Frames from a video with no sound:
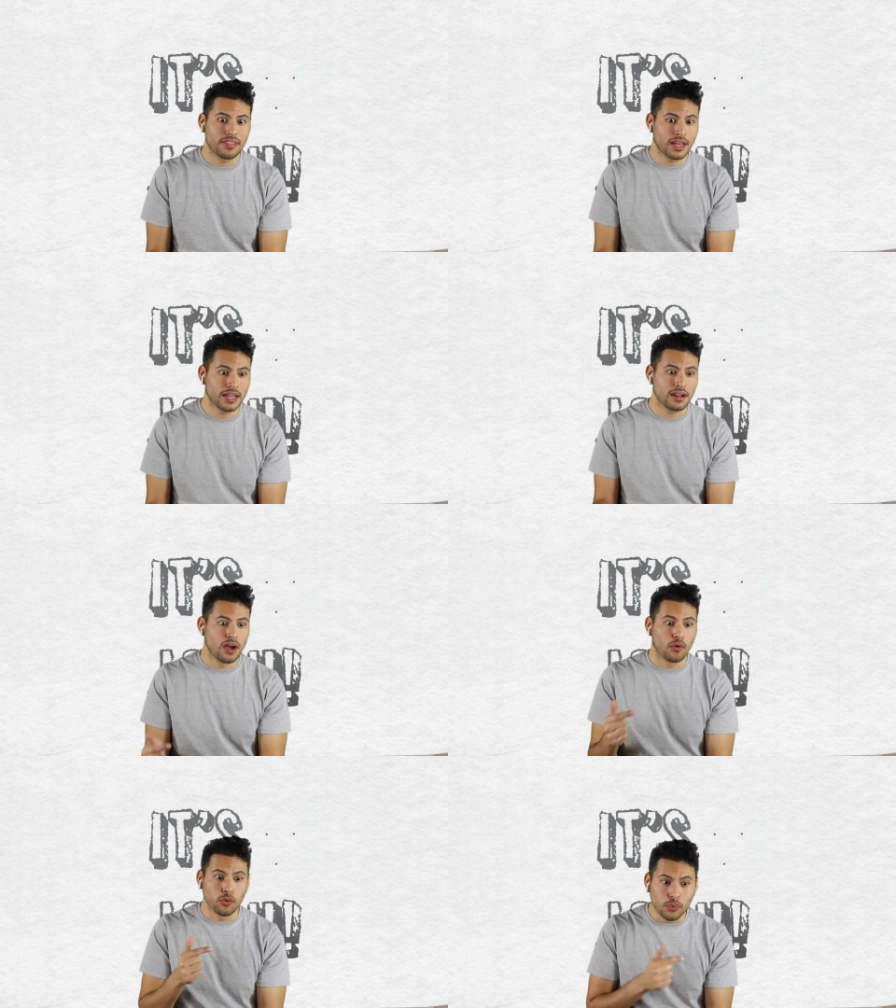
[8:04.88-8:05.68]
then
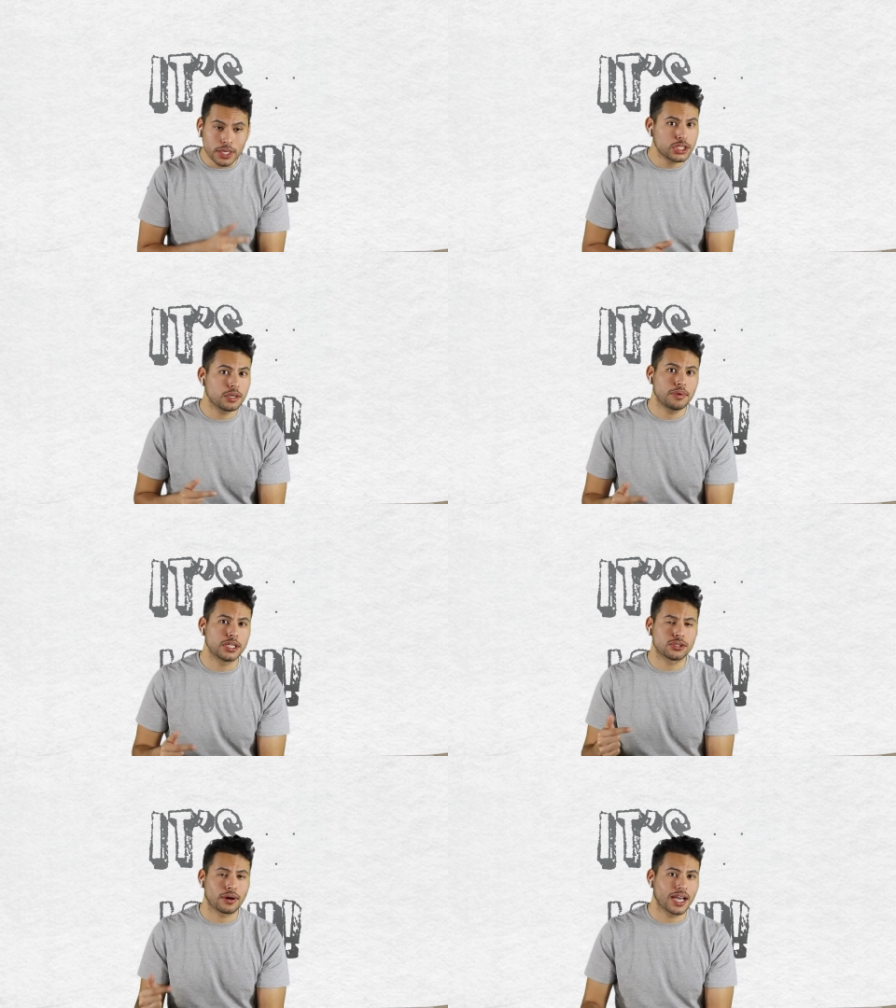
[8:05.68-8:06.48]
we should
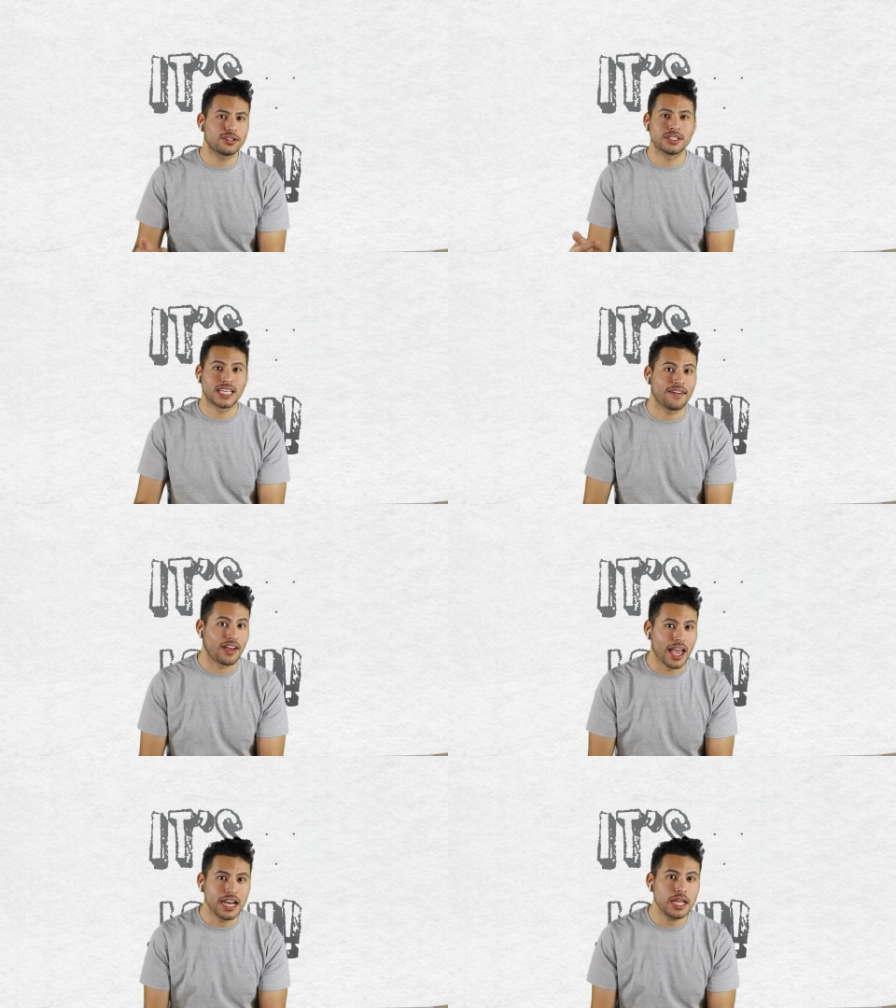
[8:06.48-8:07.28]
be trying to
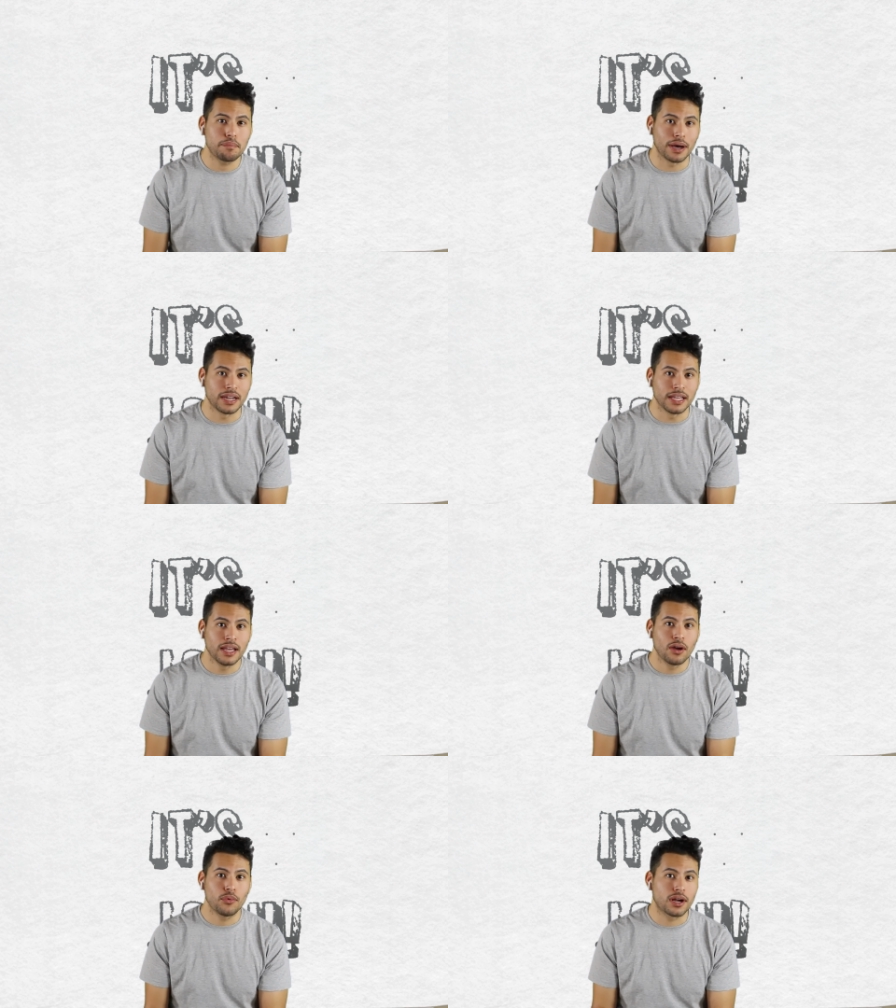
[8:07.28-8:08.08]
save anybody,
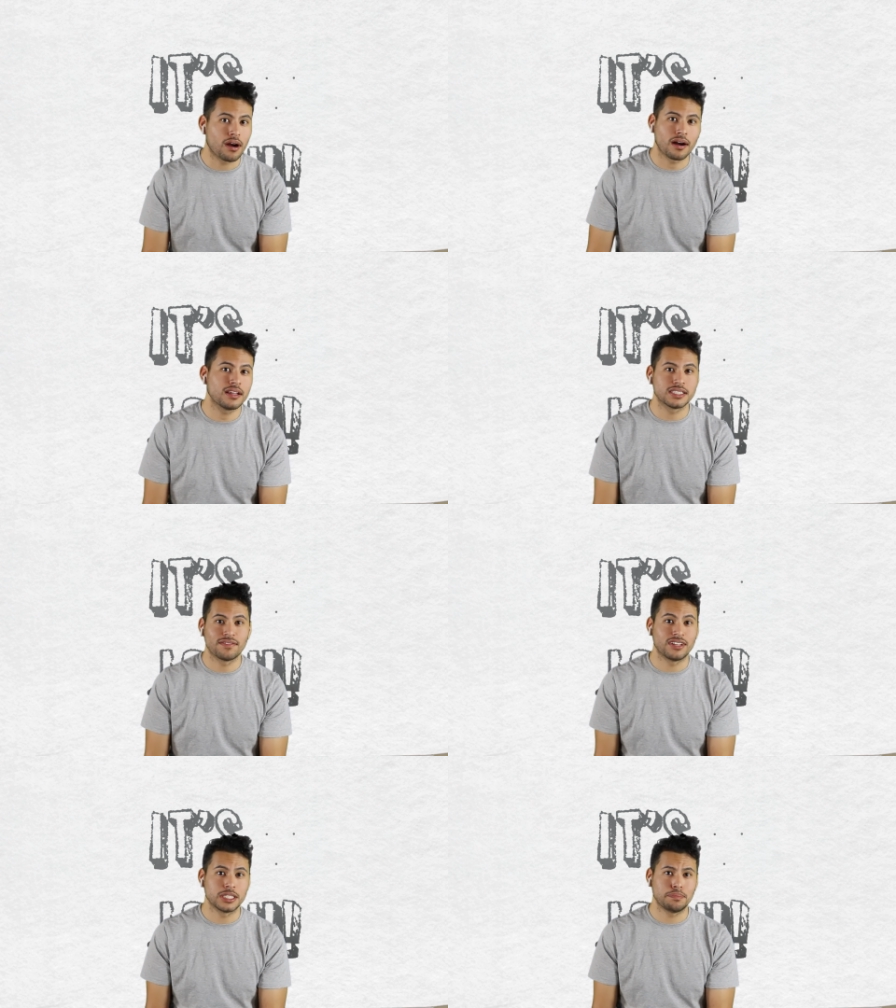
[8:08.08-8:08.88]
regardless
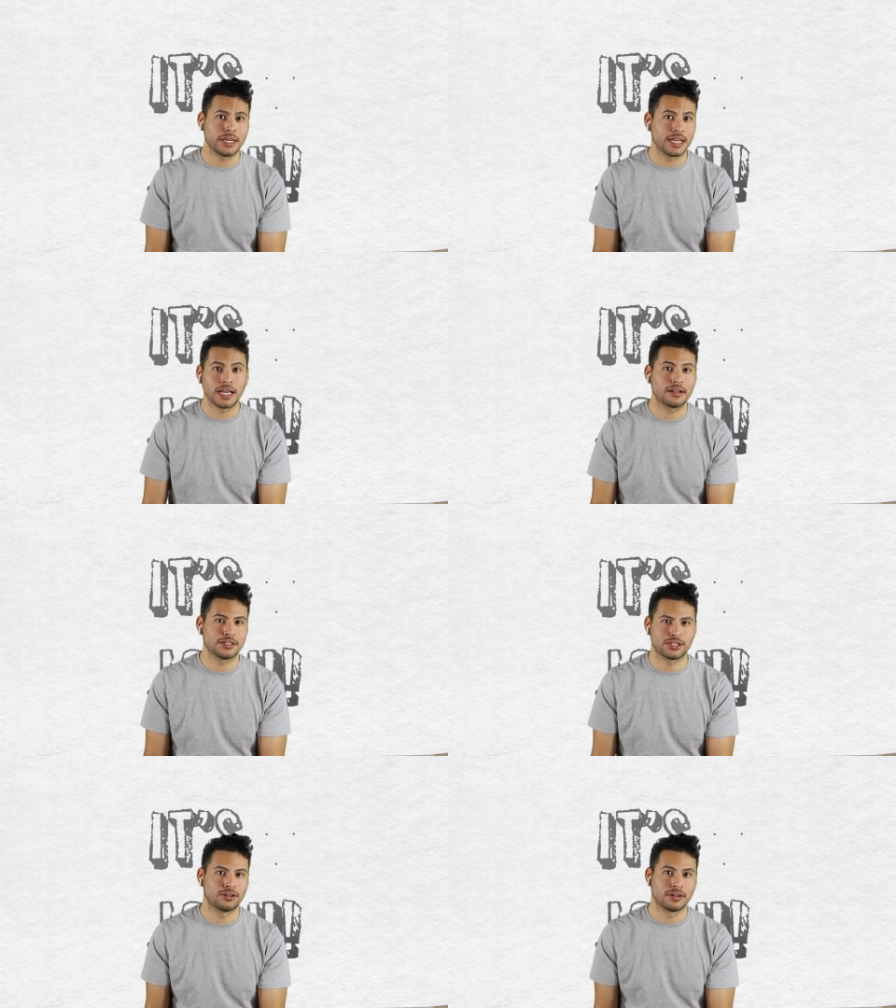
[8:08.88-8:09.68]
if they speak
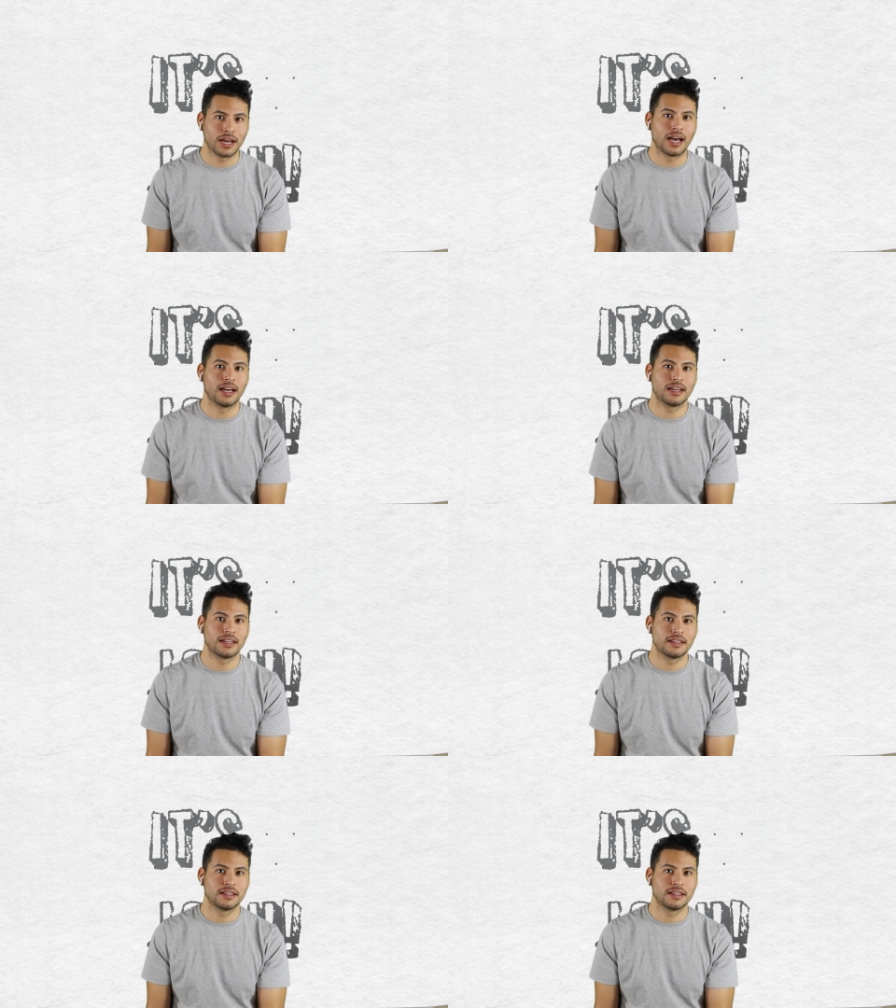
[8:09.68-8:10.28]
English or not.